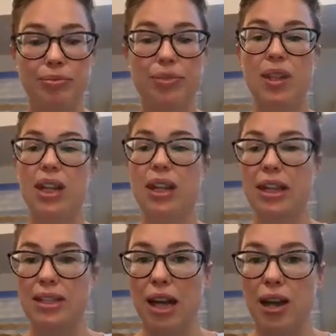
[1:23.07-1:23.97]
And I
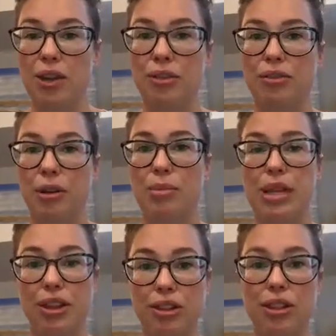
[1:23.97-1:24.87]
can tell you from
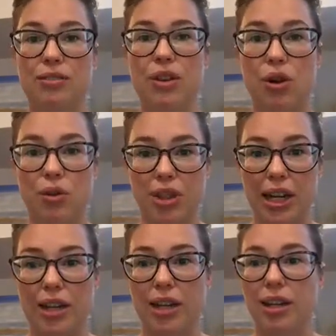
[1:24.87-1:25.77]
years of
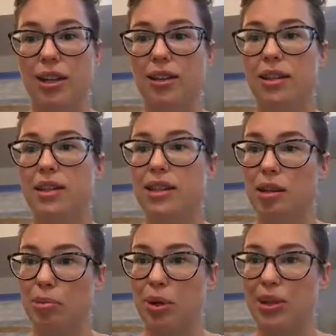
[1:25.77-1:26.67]
coaching these
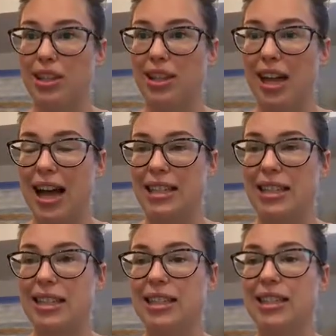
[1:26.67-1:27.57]
in-person
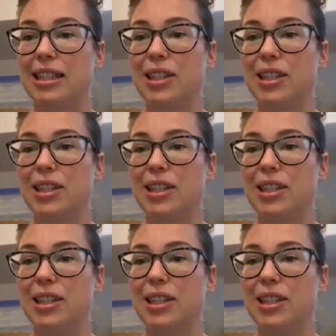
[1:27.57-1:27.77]
classes